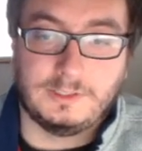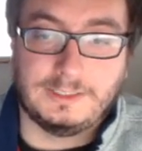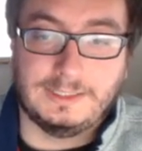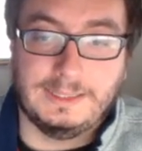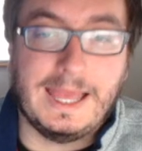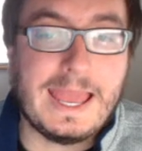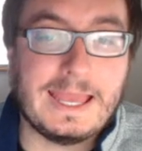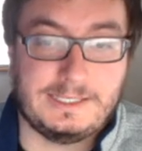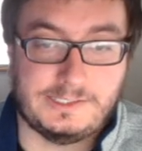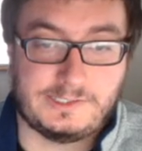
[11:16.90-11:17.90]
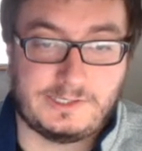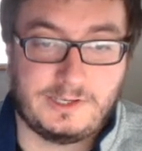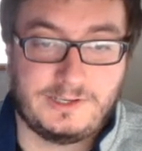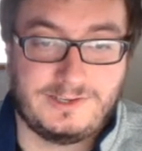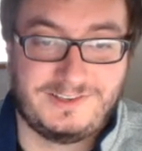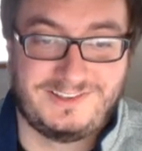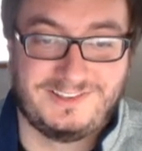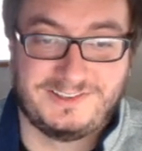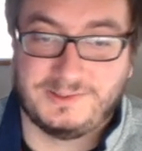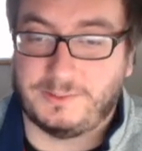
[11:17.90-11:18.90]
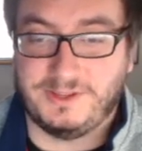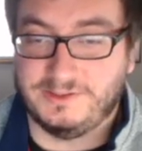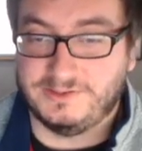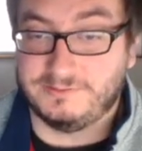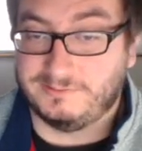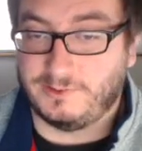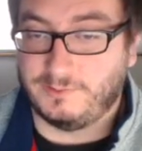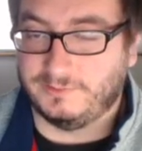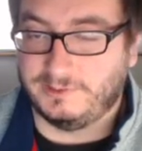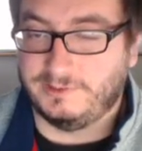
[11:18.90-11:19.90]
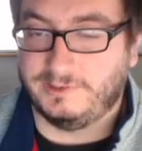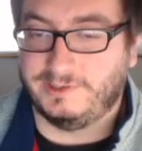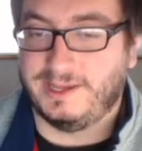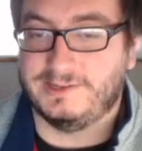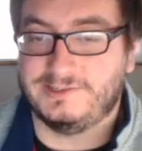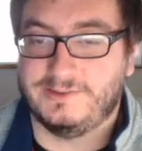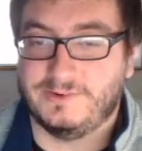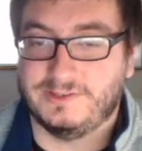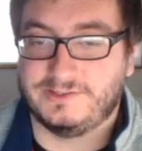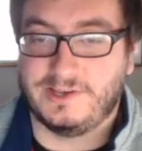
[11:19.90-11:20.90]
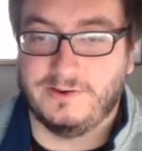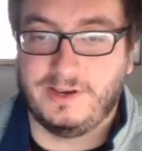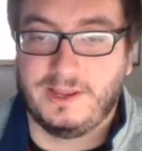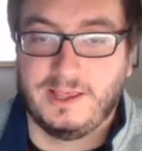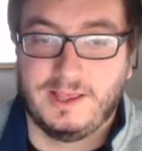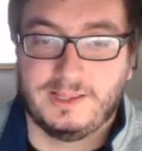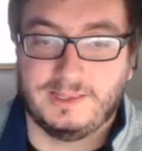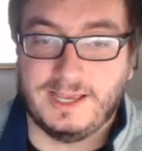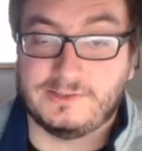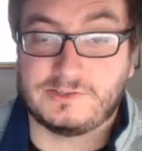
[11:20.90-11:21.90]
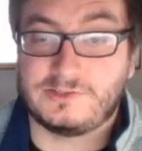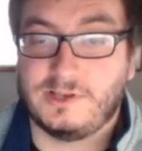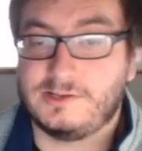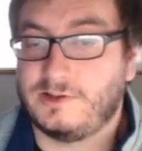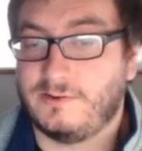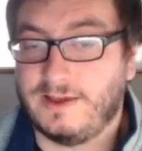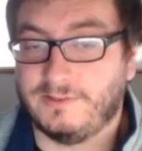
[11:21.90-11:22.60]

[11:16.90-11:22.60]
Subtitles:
Legs. I mean, hopefully you can kind of see where this is going. Legs. Slugs don't have